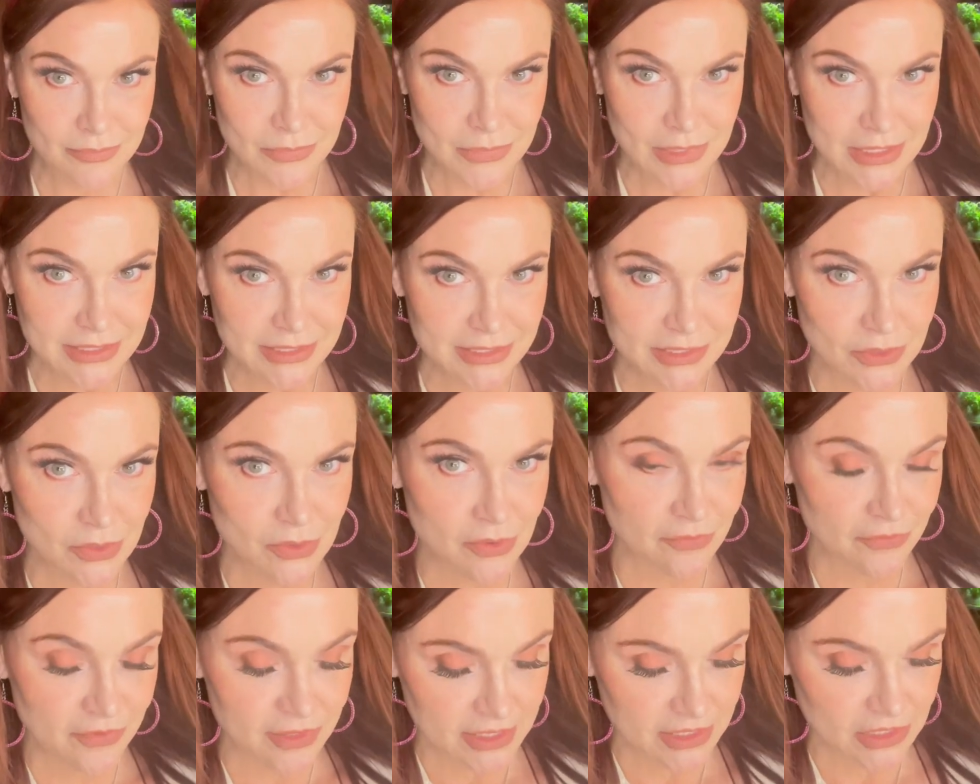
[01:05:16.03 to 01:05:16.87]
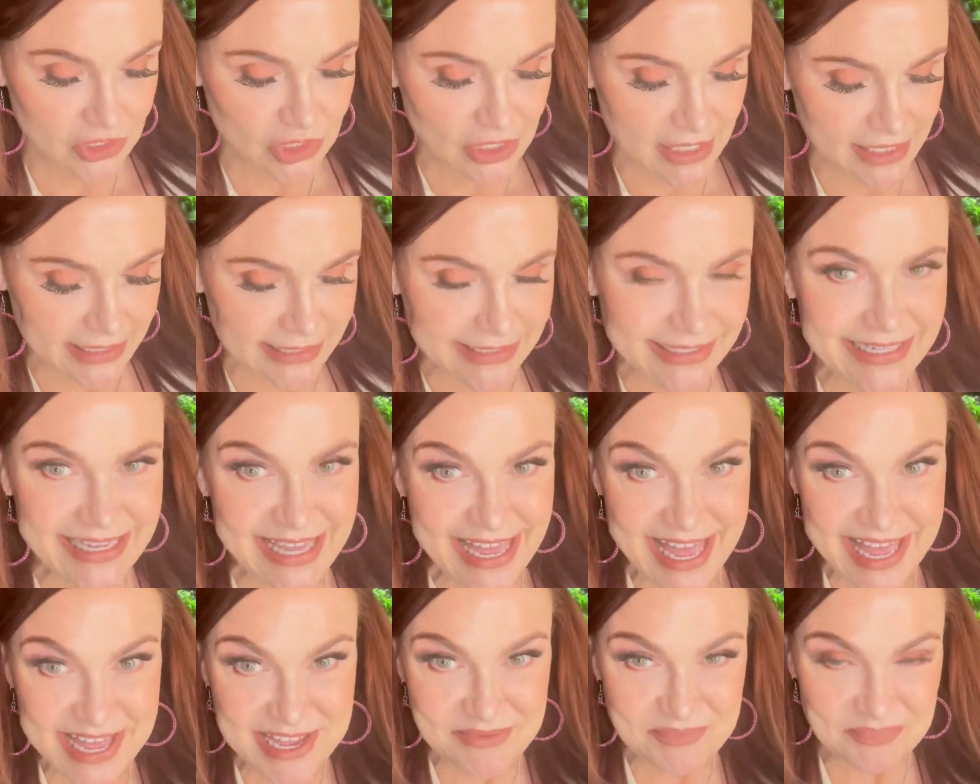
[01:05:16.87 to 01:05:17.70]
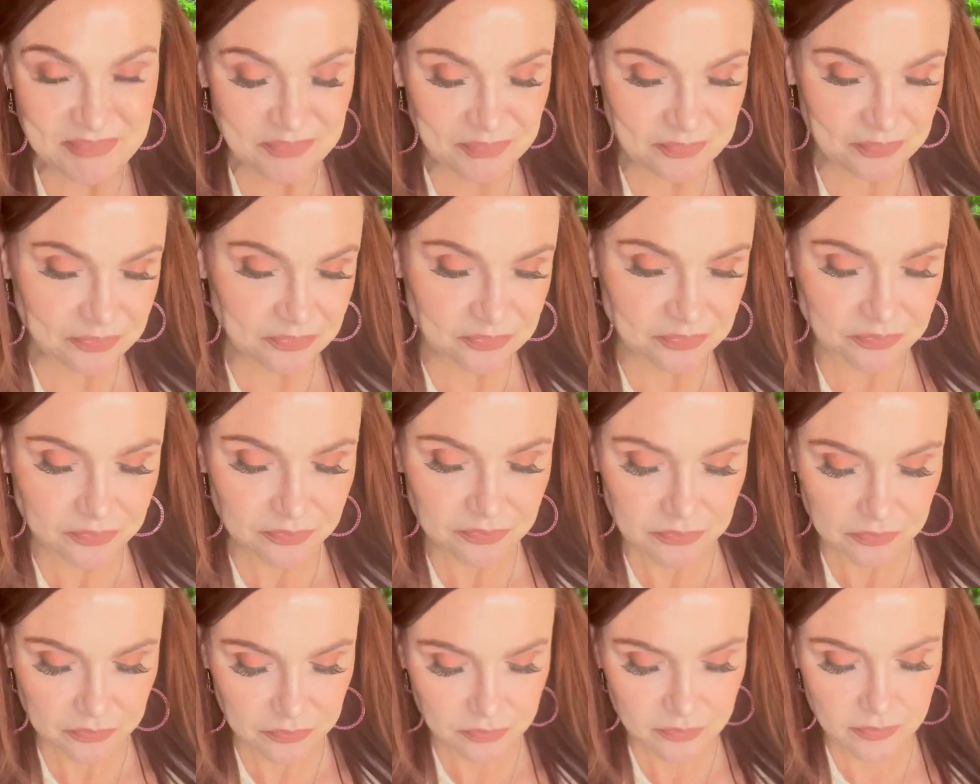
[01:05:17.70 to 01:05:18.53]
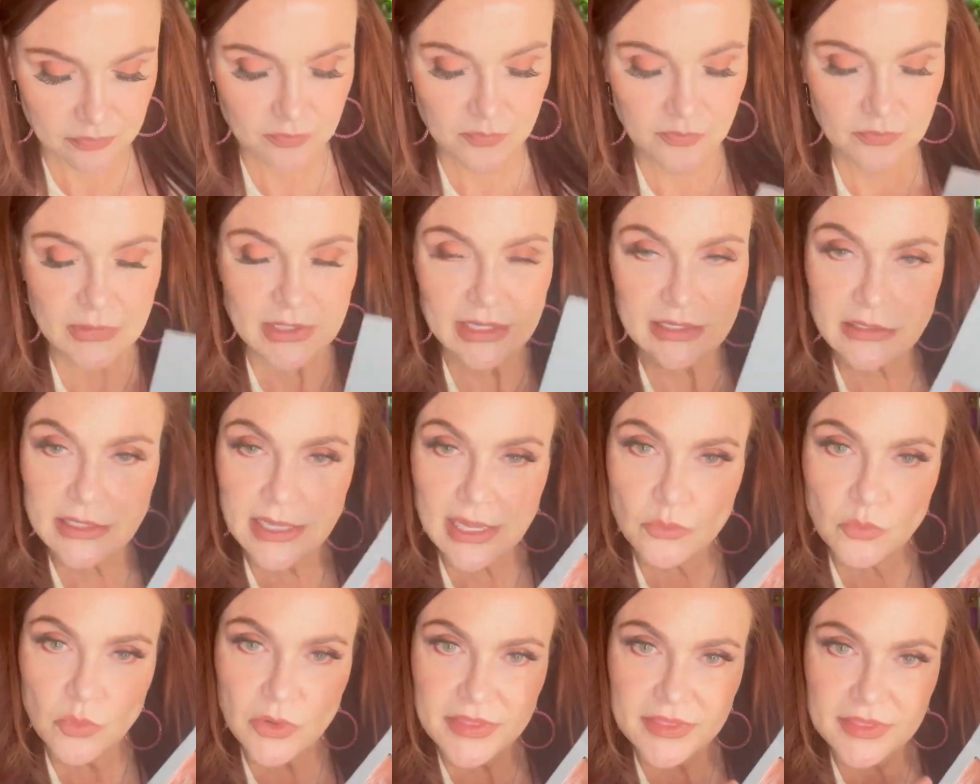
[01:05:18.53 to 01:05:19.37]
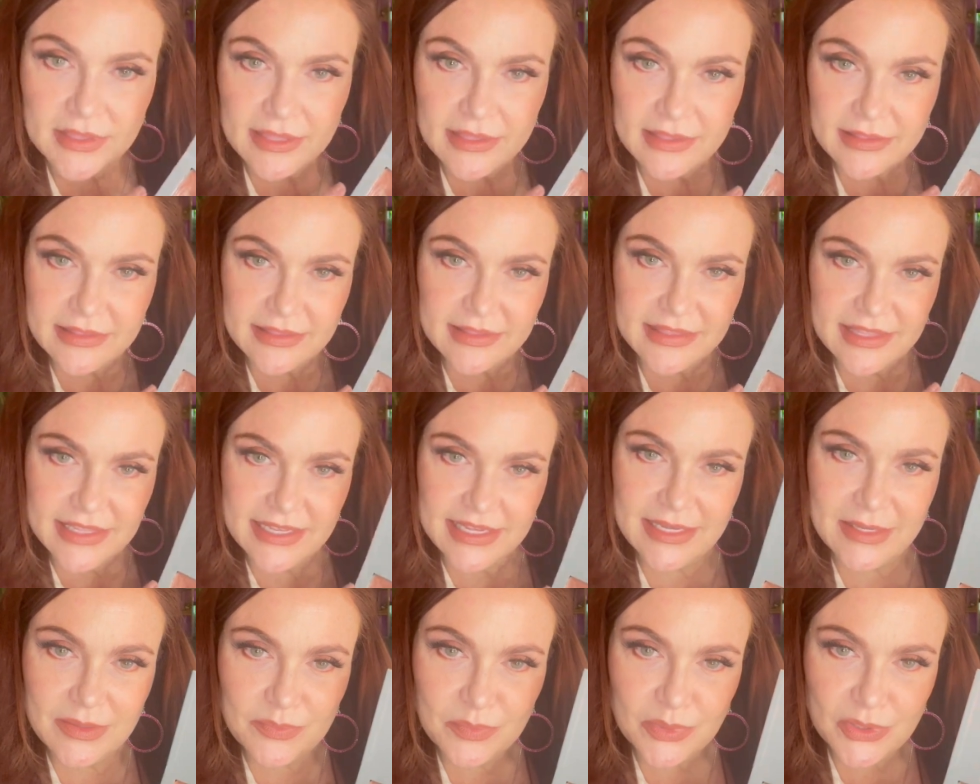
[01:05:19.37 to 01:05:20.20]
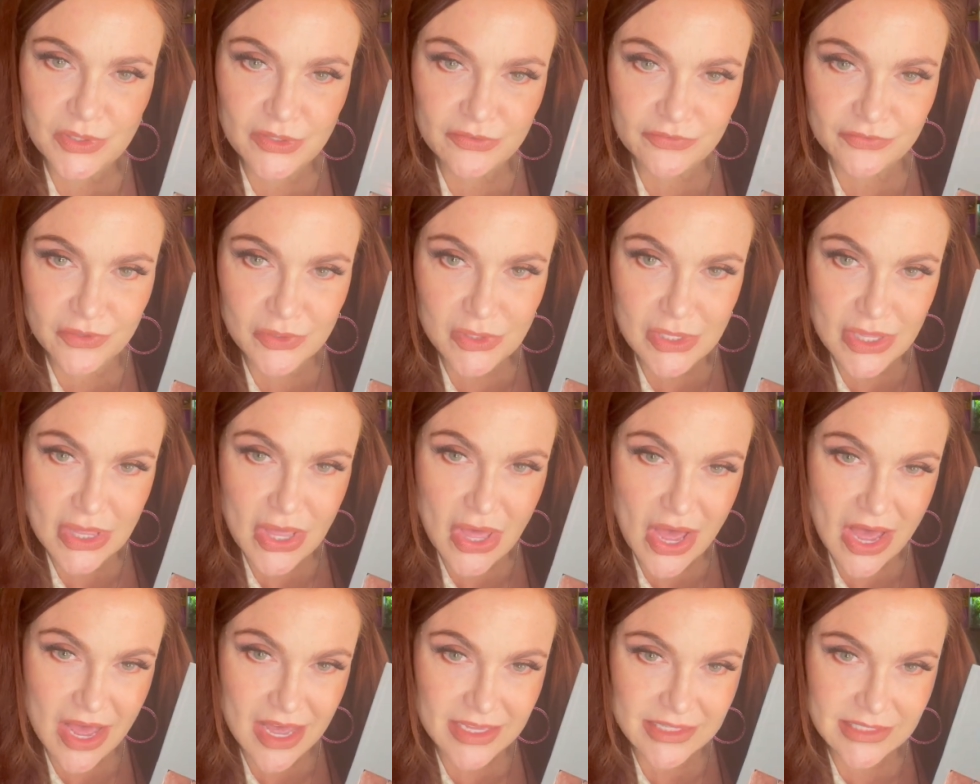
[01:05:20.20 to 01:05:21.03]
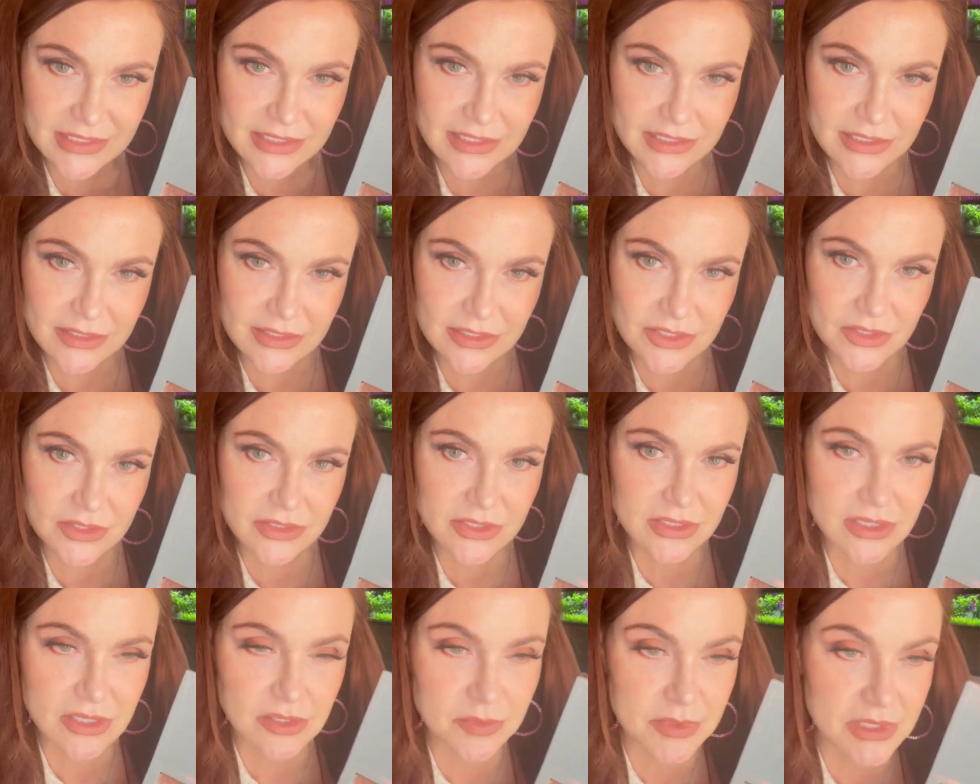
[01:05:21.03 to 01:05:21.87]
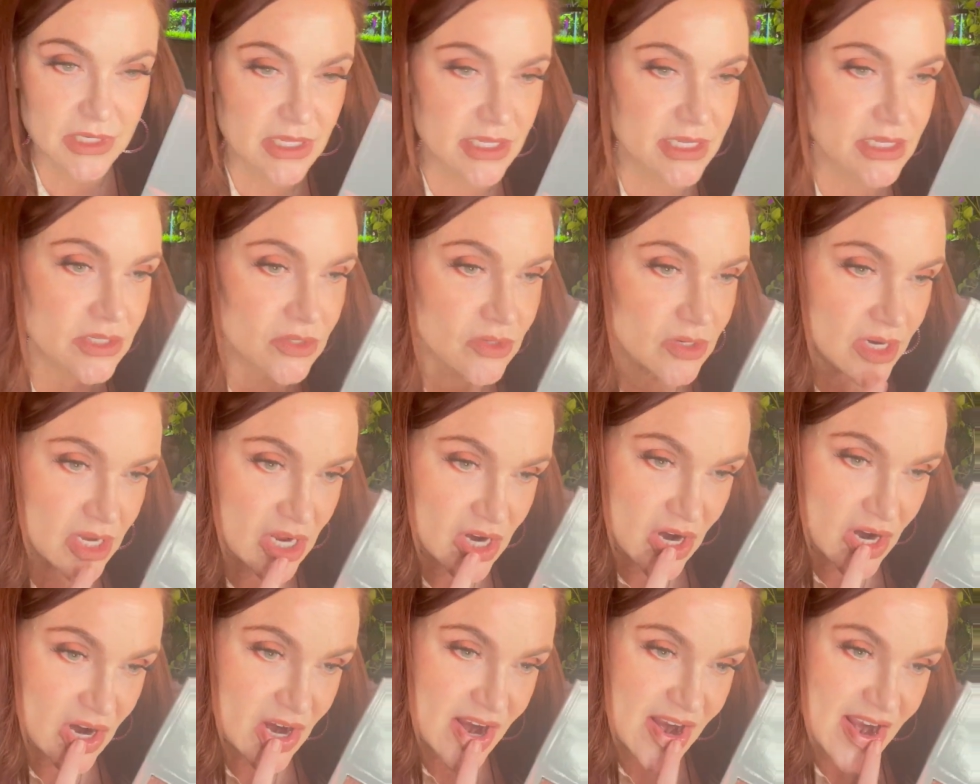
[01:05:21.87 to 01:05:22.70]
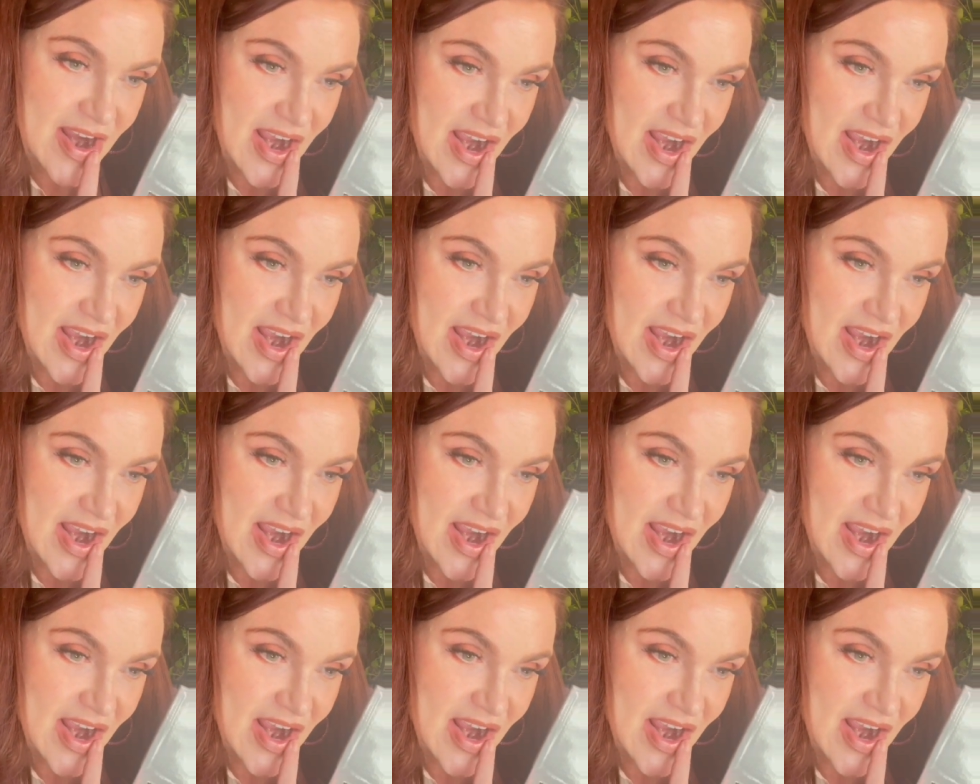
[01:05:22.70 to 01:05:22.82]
Let's go over the shades again. Came with the beautiful gloss. Let's use a little bit of this right here.